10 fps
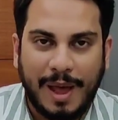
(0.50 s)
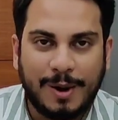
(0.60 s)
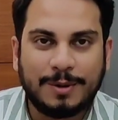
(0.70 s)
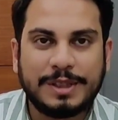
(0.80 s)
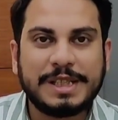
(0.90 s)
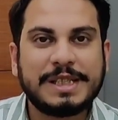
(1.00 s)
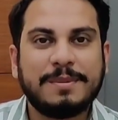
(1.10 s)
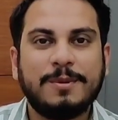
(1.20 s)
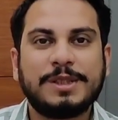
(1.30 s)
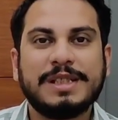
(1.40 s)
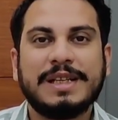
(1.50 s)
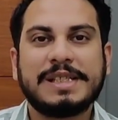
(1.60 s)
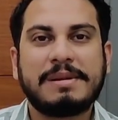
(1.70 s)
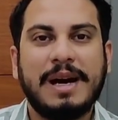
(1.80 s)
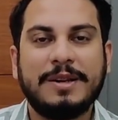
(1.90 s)
Hello, this is Sir Mohsen
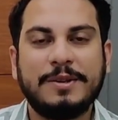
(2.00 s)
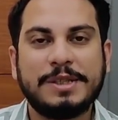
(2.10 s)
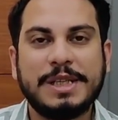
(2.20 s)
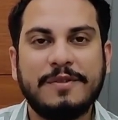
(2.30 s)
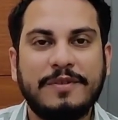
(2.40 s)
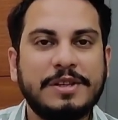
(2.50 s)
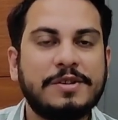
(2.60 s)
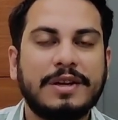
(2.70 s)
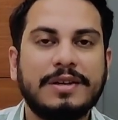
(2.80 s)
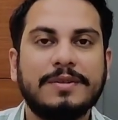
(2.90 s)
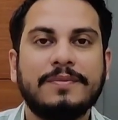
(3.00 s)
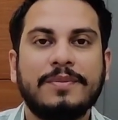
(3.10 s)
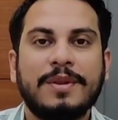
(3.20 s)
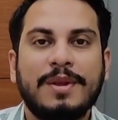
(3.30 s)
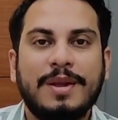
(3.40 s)
Azam Khan, your CF instructor.
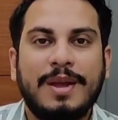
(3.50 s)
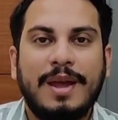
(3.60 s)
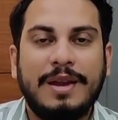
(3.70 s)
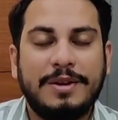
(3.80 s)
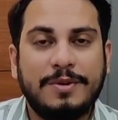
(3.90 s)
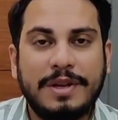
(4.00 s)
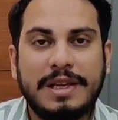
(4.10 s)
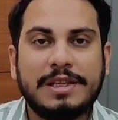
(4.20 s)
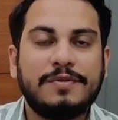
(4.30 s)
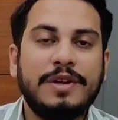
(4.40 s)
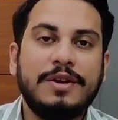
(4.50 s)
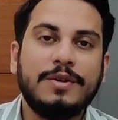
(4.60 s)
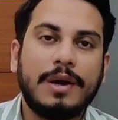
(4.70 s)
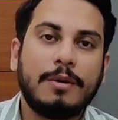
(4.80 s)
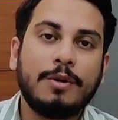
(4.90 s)
In today's
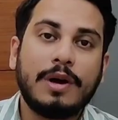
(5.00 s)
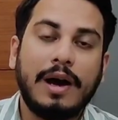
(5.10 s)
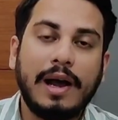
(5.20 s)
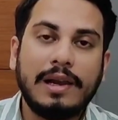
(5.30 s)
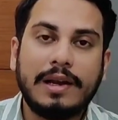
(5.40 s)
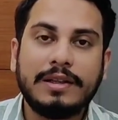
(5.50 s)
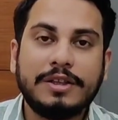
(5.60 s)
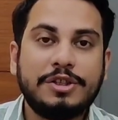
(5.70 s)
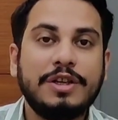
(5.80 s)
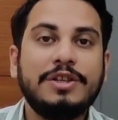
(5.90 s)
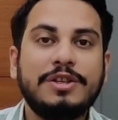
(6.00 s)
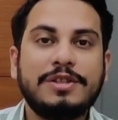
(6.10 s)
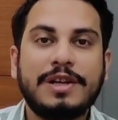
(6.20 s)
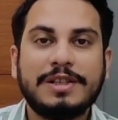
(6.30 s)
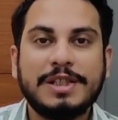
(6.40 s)
video, I'm going to highlight the
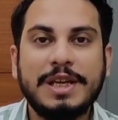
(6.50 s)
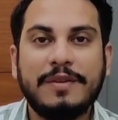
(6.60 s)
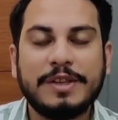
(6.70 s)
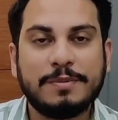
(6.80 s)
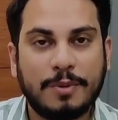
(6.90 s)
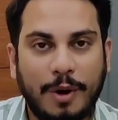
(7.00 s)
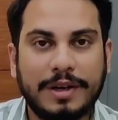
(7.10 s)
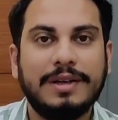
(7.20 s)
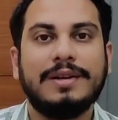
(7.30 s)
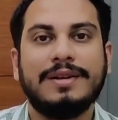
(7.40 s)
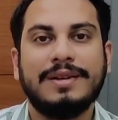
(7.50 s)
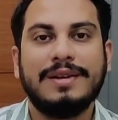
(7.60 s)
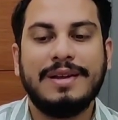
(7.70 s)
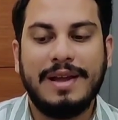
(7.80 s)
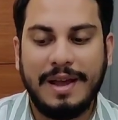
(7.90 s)
changes that CF has brought in.
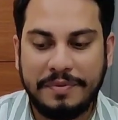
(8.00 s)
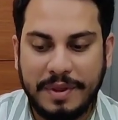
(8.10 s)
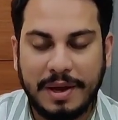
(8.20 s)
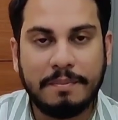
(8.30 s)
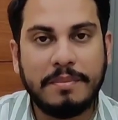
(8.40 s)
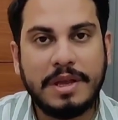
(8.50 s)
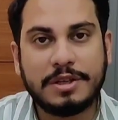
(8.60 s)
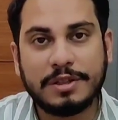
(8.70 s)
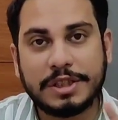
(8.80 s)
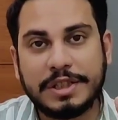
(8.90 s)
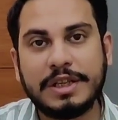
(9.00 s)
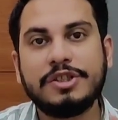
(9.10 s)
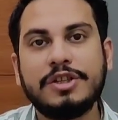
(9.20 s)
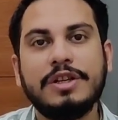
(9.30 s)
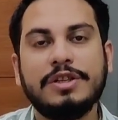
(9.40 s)
And there are major
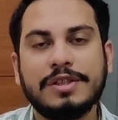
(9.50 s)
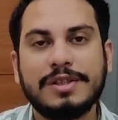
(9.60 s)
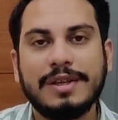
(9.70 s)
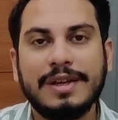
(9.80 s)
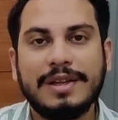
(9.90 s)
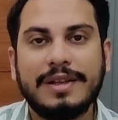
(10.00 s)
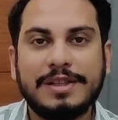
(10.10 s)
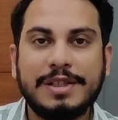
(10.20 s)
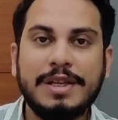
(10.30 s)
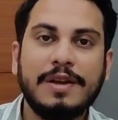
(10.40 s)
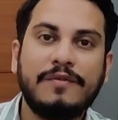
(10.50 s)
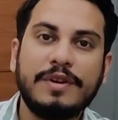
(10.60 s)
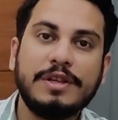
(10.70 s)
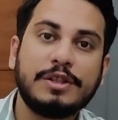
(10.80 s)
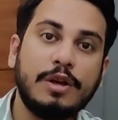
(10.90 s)
six changes that CF
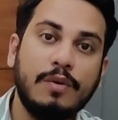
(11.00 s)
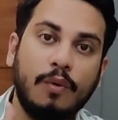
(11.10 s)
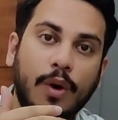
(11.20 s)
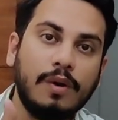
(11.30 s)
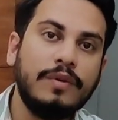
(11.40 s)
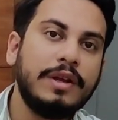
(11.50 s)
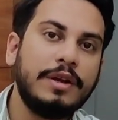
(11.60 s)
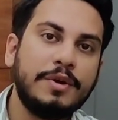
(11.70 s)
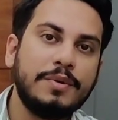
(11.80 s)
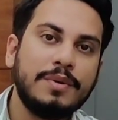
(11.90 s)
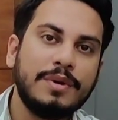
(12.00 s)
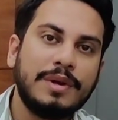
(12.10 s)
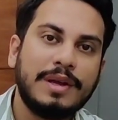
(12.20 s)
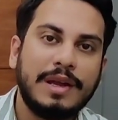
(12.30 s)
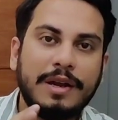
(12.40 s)
is evolving into
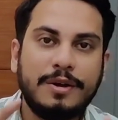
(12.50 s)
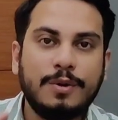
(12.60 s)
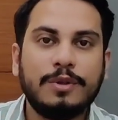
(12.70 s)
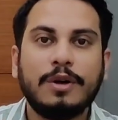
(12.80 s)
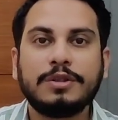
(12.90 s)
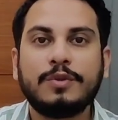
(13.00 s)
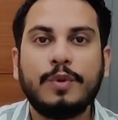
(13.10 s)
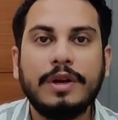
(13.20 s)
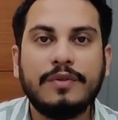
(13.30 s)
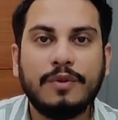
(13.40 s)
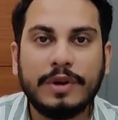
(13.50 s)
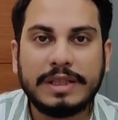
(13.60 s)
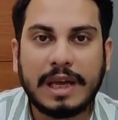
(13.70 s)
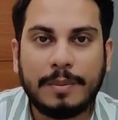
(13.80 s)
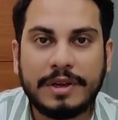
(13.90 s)
in 2024
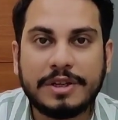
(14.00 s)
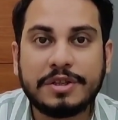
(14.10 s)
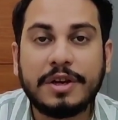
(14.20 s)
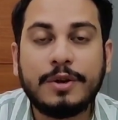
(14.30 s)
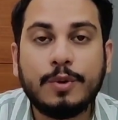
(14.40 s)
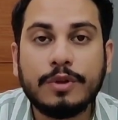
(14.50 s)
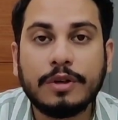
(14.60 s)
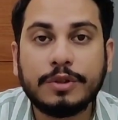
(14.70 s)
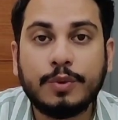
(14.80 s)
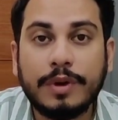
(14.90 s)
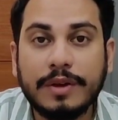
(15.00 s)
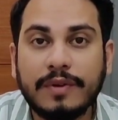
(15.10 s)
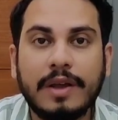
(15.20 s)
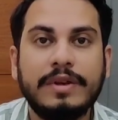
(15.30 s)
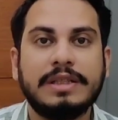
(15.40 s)
examination and
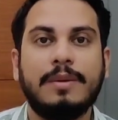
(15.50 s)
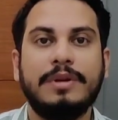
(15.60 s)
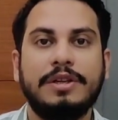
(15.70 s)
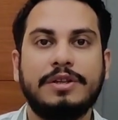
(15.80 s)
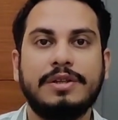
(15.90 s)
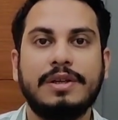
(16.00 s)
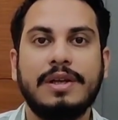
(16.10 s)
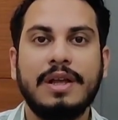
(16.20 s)
2025 examination.